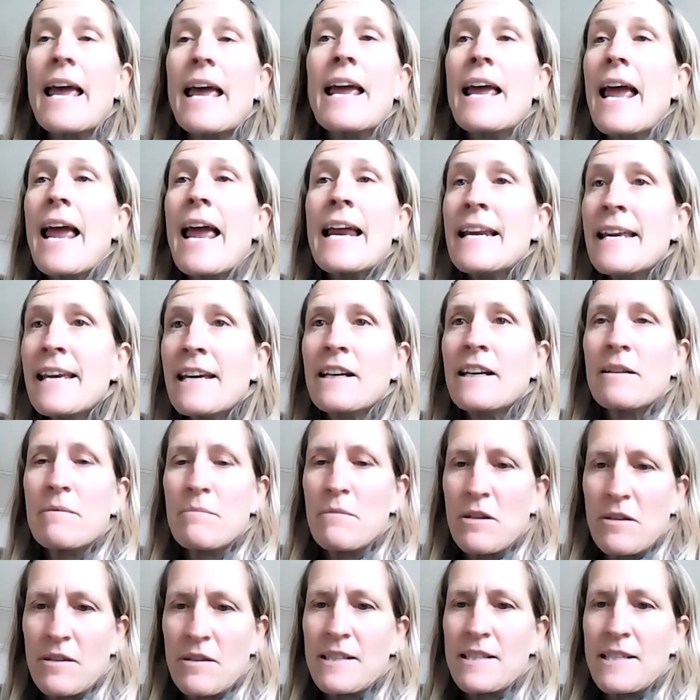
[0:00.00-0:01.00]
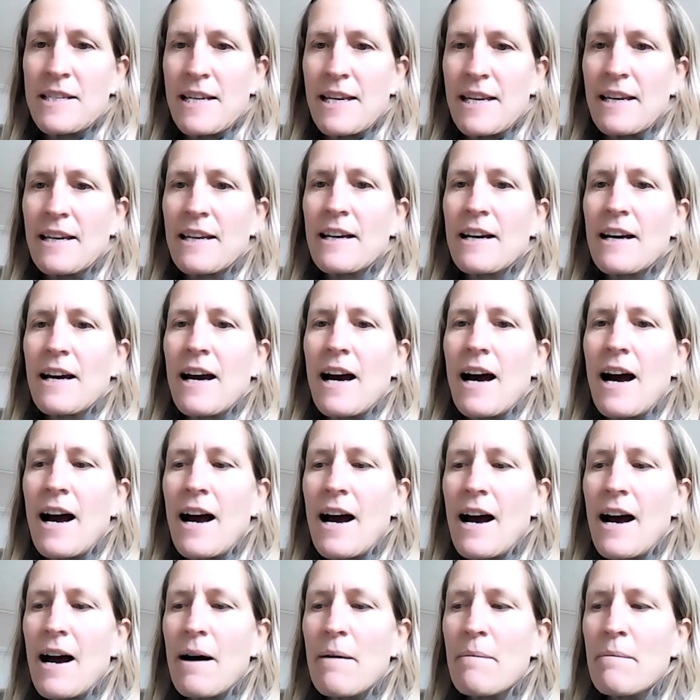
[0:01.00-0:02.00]
any community,
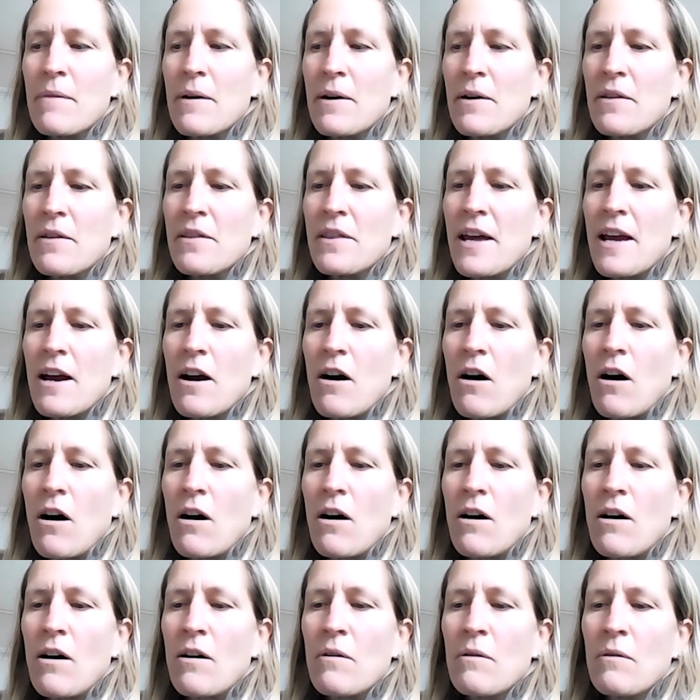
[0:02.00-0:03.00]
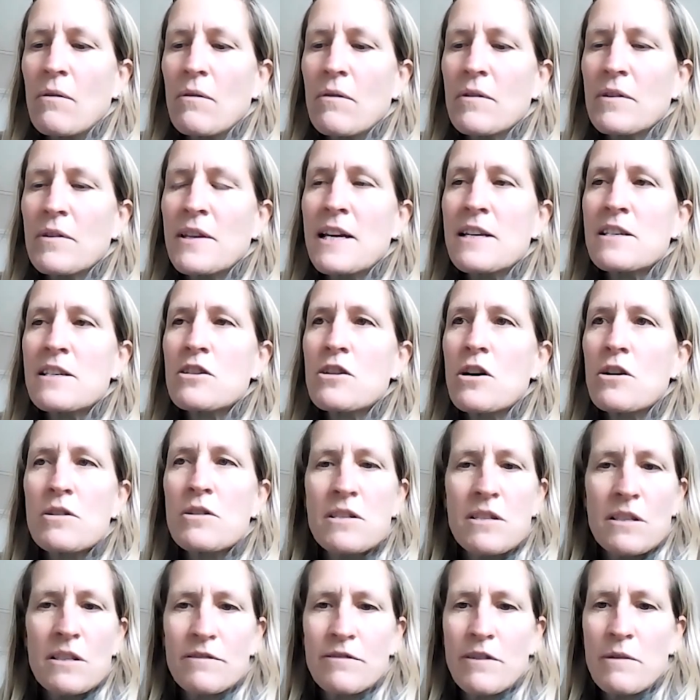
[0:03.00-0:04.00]
there's no
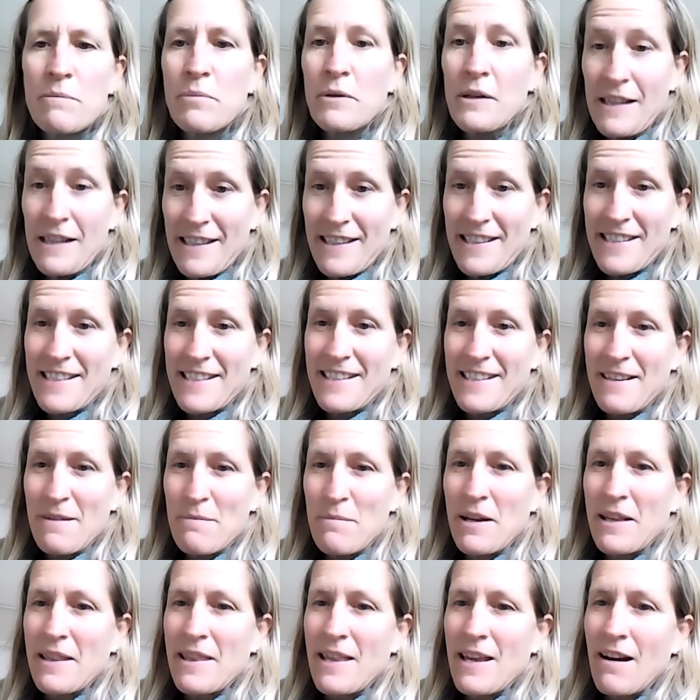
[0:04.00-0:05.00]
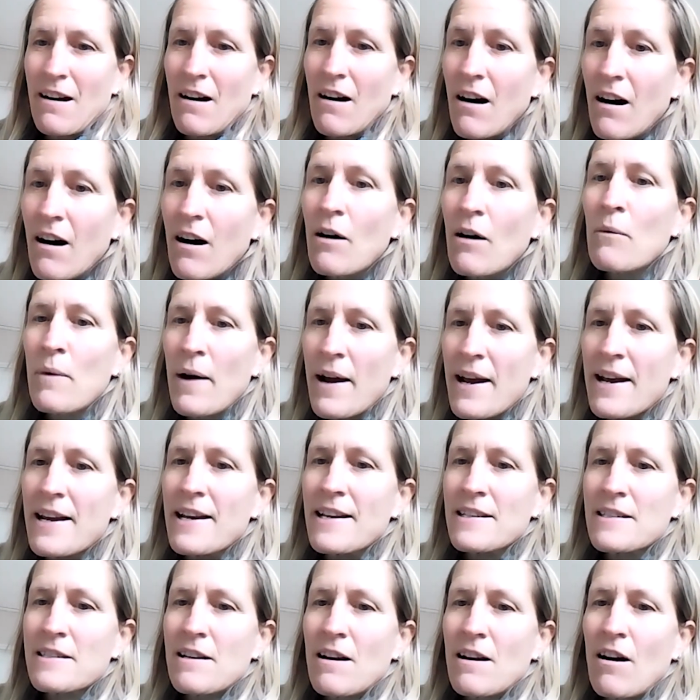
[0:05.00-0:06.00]
silver bullet, but there are
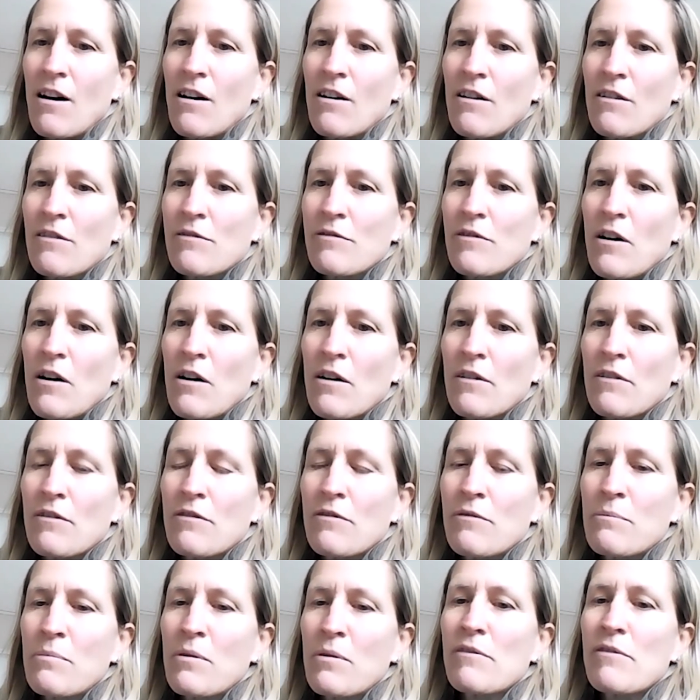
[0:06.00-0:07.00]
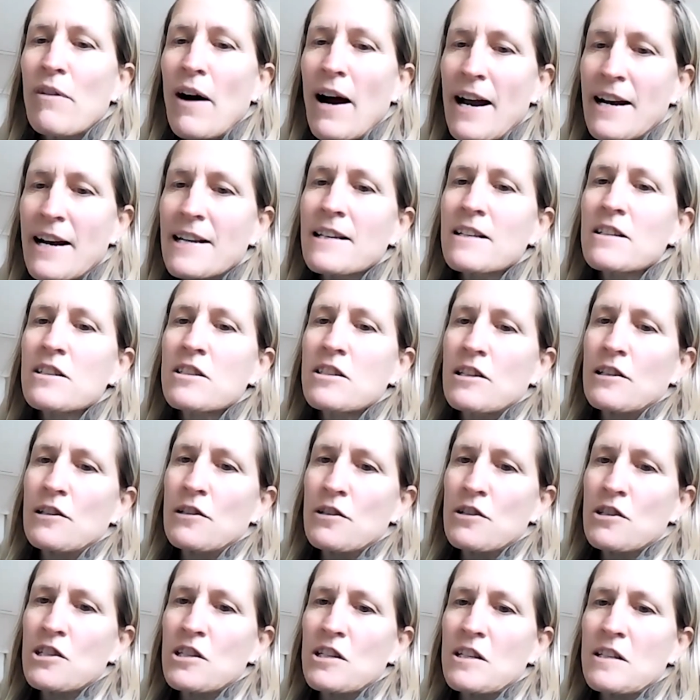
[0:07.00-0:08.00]
ways of providing
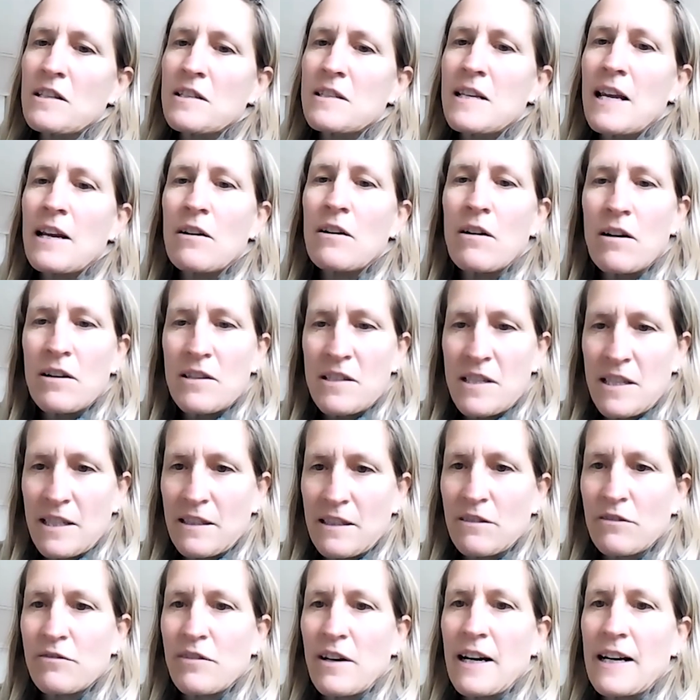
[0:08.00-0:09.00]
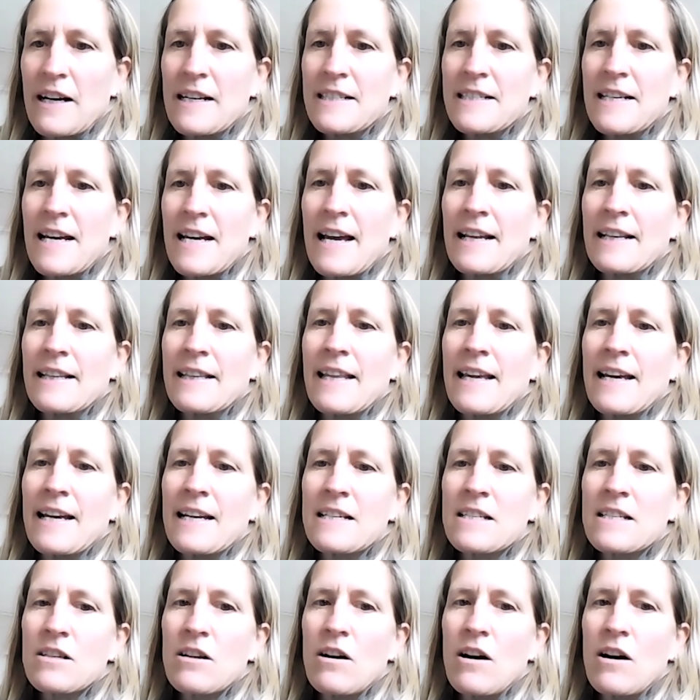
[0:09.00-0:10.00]
solutions that are dignified and
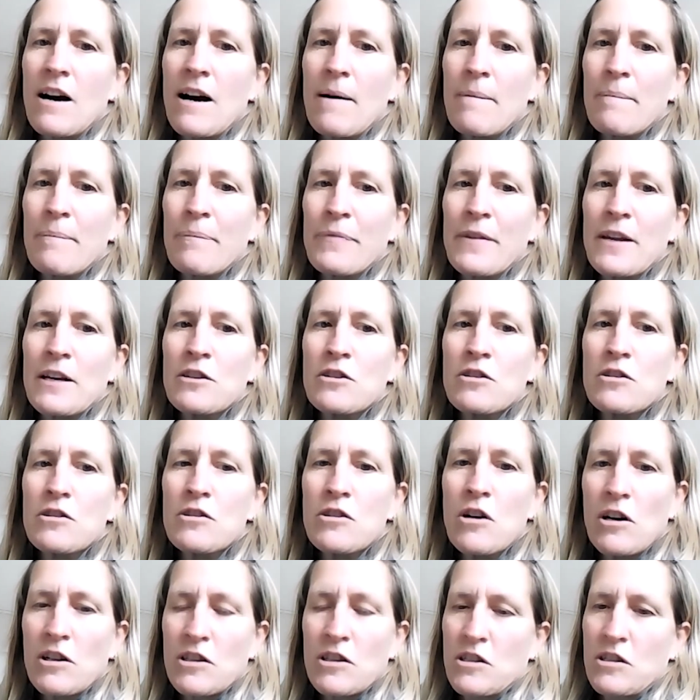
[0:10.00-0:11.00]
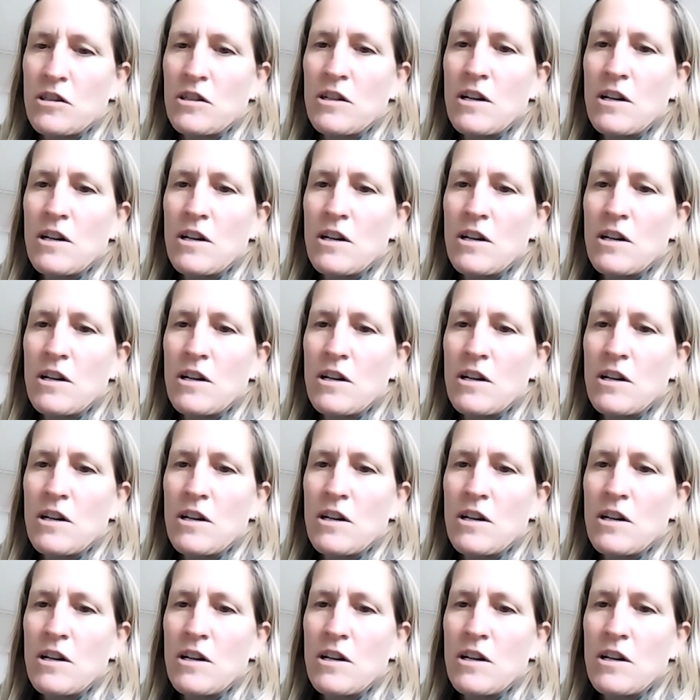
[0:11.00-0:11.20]
that do not